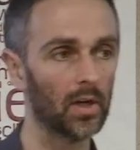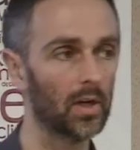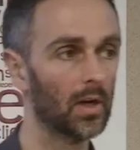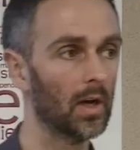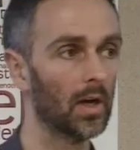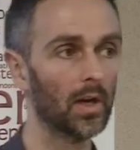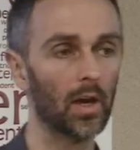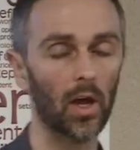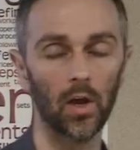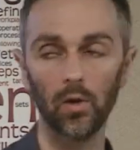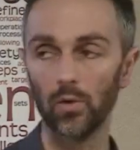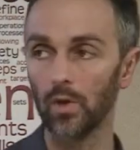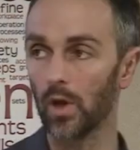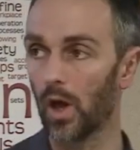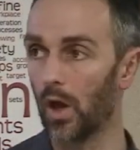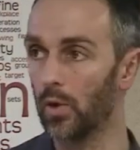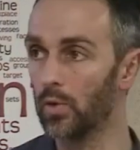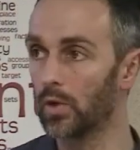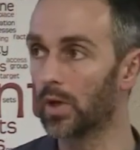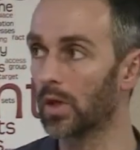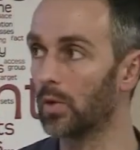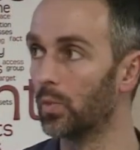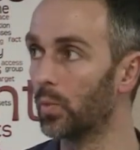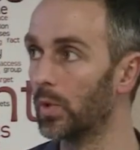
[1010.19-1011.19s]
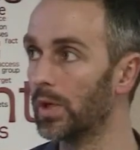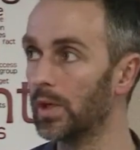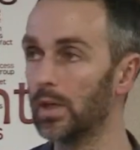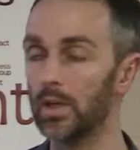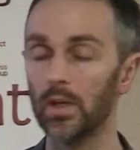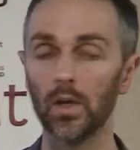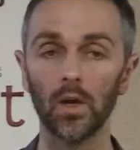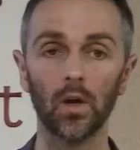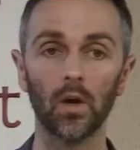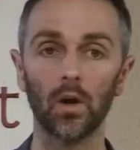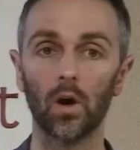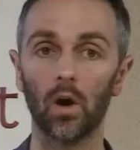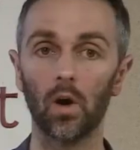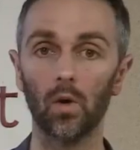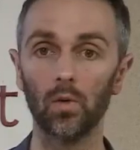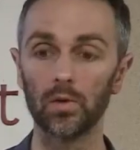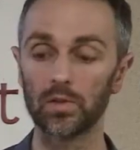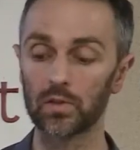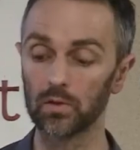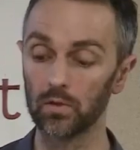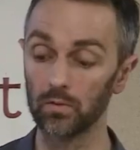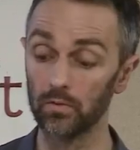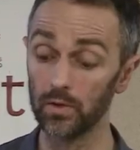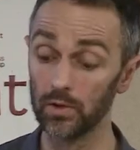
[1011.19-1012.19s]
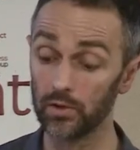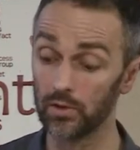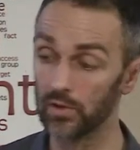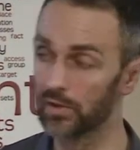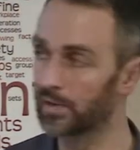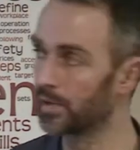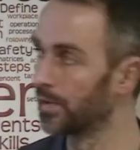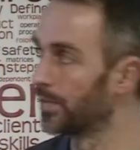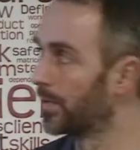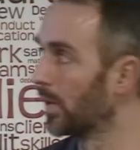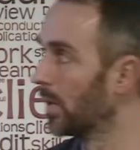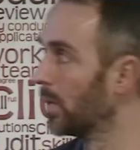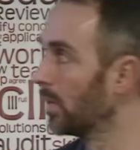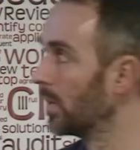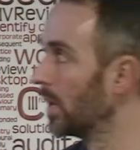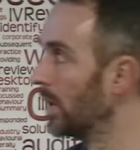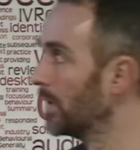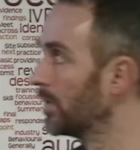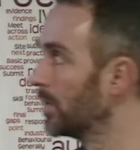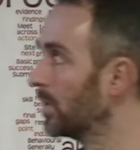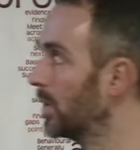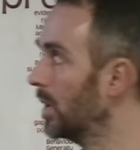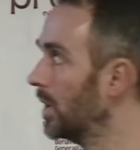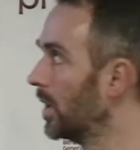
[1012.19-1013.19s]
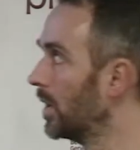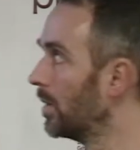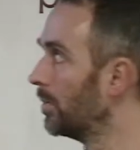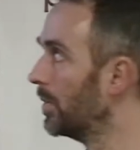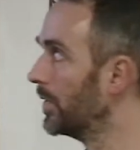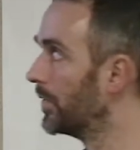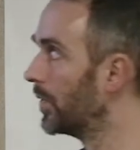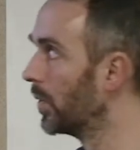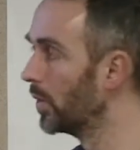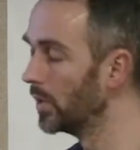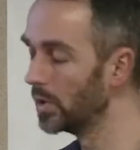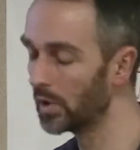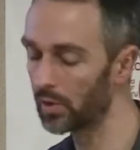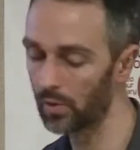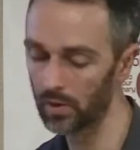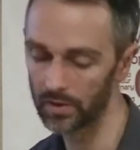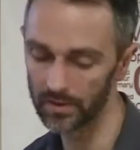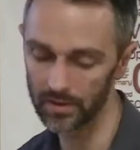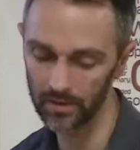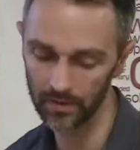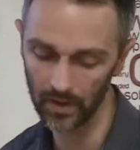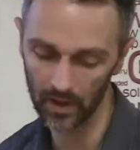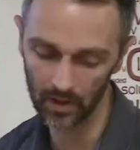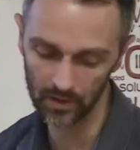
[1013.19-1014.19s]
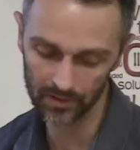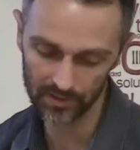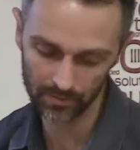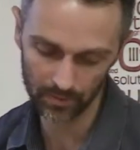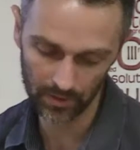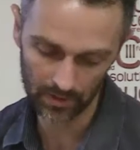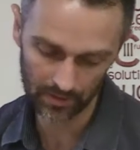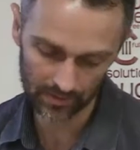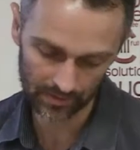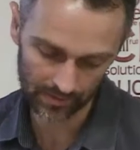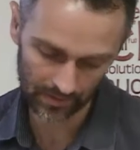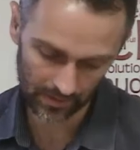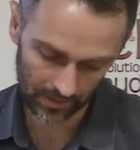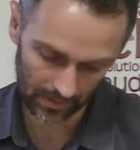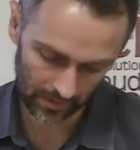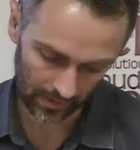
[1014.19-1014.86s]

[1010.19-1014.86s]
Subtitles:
And how can we also reduce the fault level before you go into that space?